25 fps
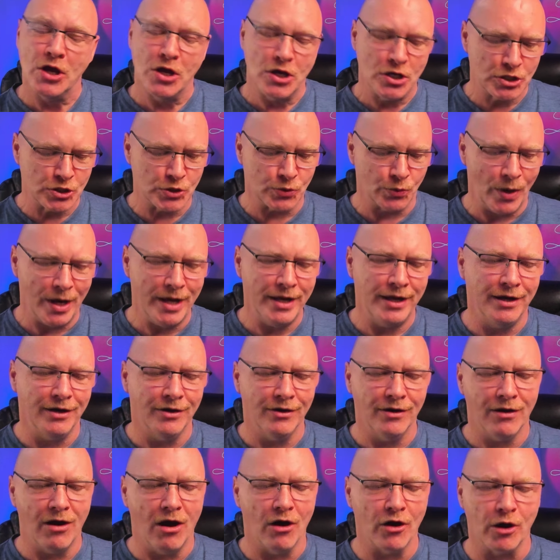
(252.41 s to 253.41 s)
So right
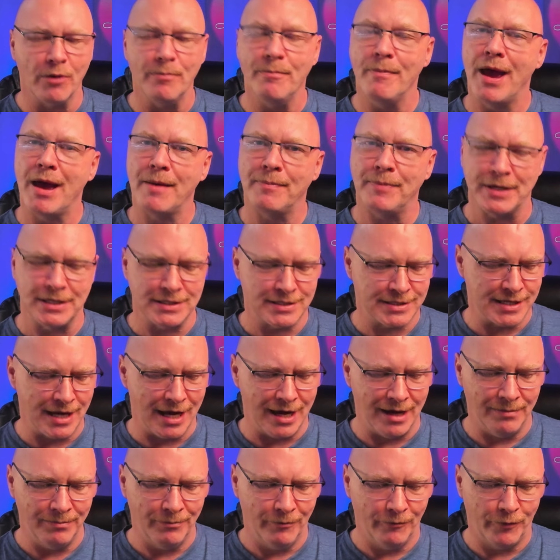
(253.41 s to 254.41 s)
here on our mappings
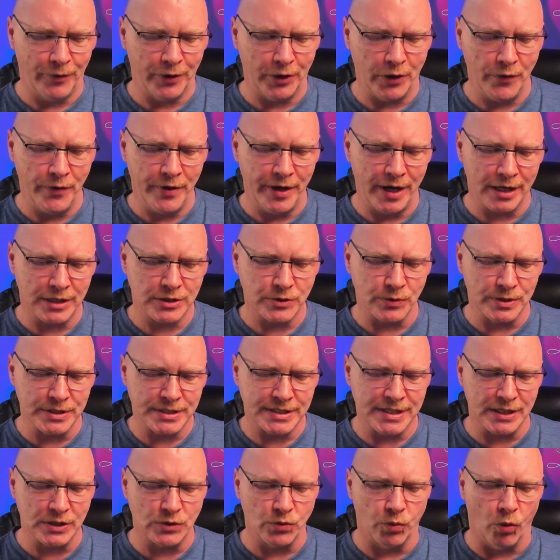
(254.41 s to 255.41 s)
tab, if we go to the next one, it
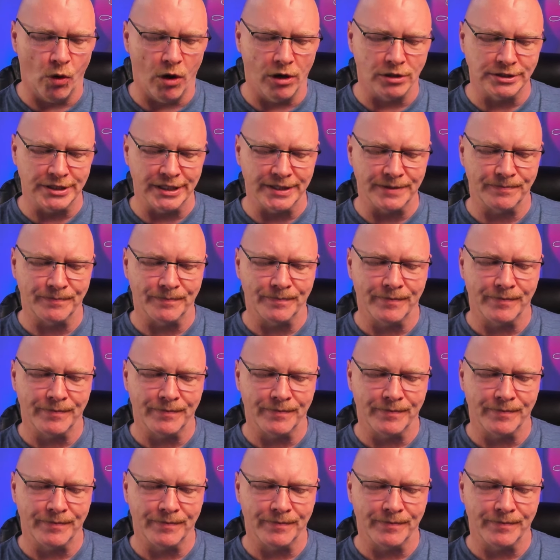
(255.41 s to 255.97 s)
says wallet.